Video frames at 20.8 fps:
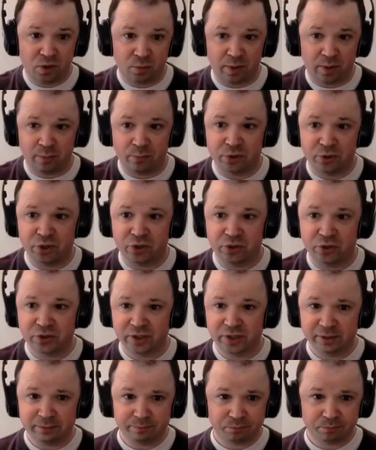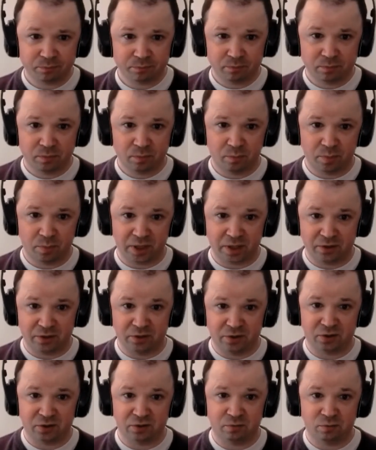that we're producing,
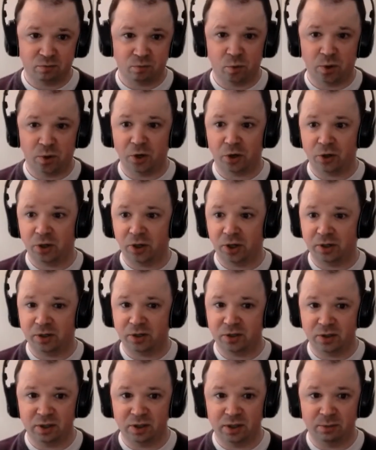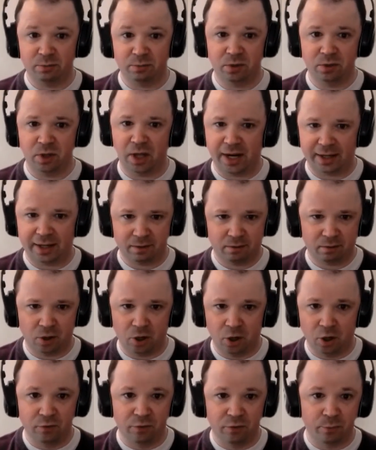because we're not going to deliver like
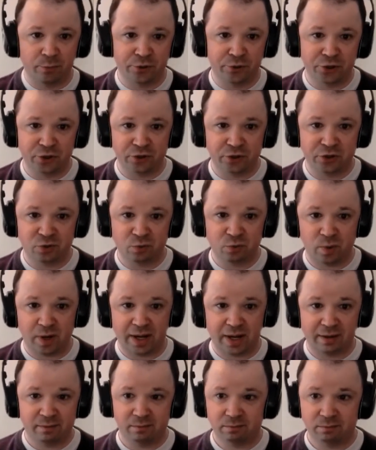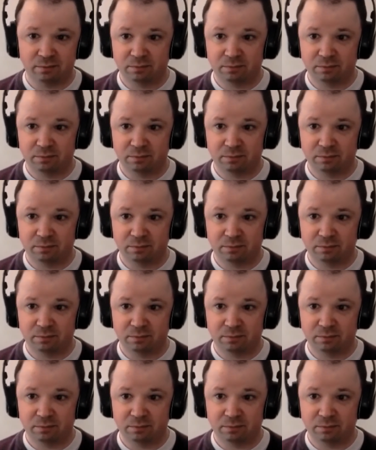overproduce sweat